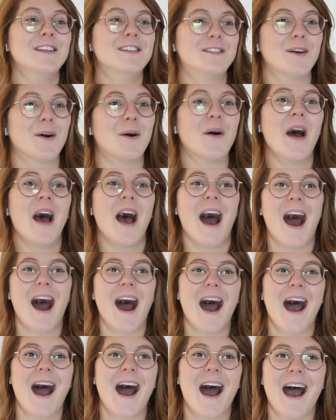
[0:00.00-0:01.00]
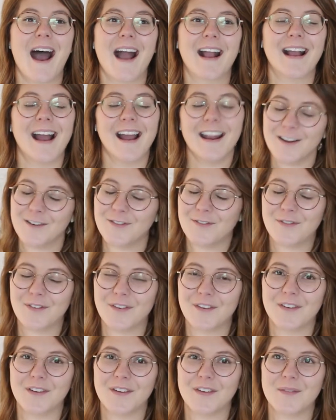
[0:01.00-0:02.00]
So, kind
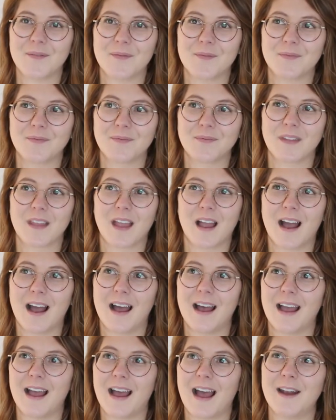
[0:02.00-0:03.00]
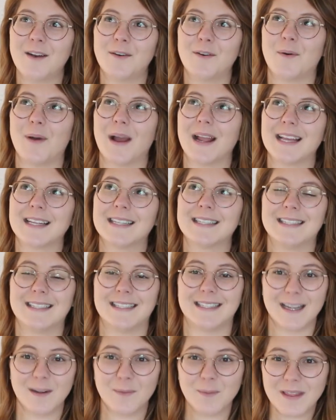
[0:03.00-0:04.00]
of, uh, I don't know, I
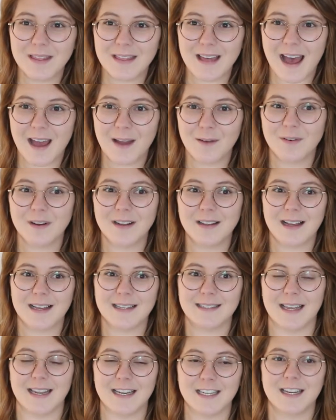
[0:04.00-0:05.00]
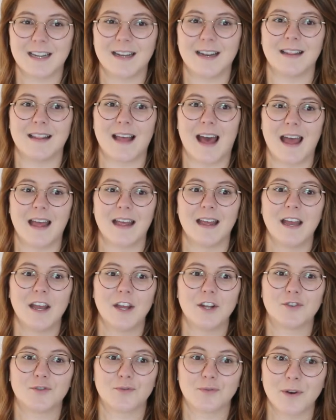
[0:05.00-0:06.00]
guess sit with that realization and that
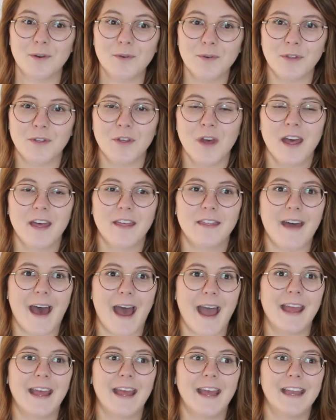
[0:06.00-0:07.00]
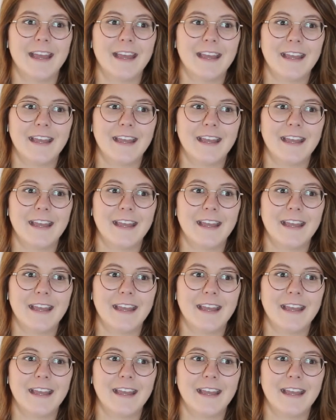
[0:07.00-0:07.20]
truth that